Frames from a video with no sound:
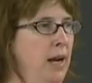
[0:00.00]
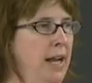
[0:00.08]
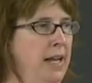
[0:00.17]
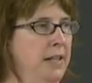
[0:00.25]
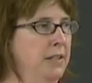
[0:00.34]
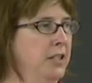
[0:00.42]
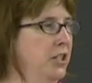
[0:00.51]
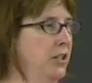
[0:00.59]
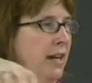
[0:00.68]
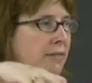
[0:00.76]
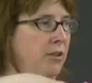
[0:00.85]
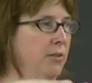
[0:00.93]
ends. You
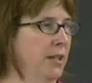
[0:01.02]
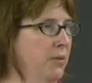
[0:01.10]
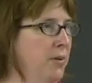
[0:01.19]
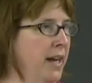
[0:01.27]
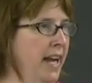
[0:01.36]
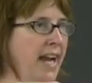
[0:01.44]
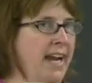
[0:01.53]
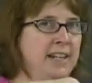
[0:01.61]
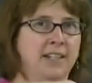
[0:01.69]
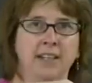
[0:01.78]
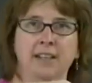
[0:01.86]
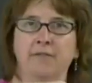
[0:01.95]
never really want to
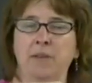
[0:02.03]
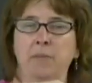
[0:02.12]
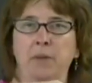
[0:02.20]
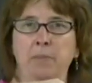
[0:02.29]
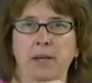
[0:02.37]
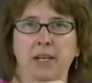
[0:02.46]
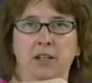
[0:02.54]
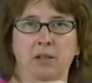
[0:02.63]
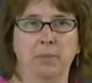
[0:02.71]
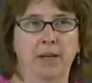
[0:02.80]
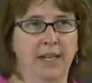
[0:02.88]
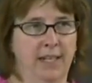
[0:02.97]
handle it from the middle
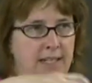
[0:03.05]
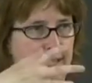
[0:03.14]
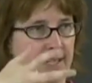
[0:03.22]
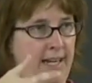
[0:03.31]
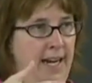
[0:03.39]
because it